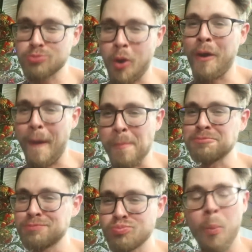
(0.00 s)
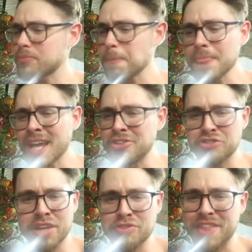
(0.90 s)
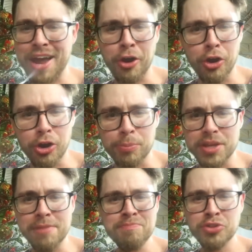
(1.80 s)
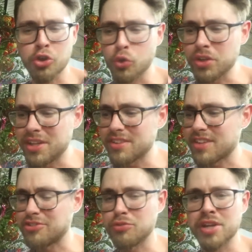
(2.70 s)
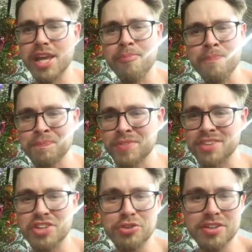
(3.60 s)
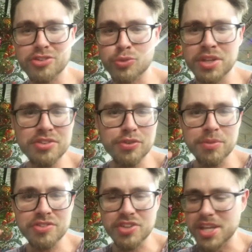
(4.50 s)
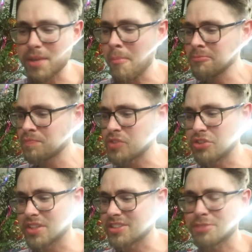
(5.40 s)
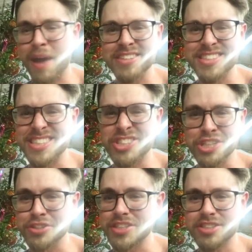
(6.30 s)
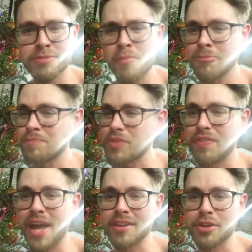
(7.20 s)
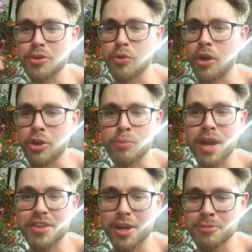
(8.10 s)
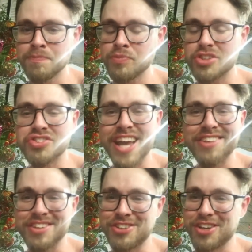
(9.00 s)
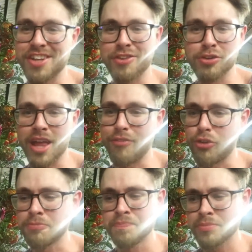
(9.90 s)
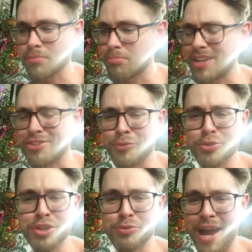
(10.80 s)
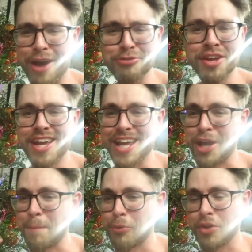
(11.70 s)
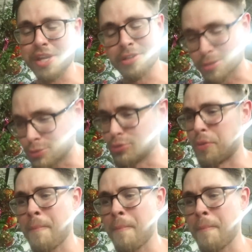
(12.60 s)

Oh yeah. It just gives it that herby cooliness that you need. Like I said, you get the sweetness from the sea, and then you get the spicy chilies, and that little herb right there just takes it to another level. Makes it really round and complete. Ooh.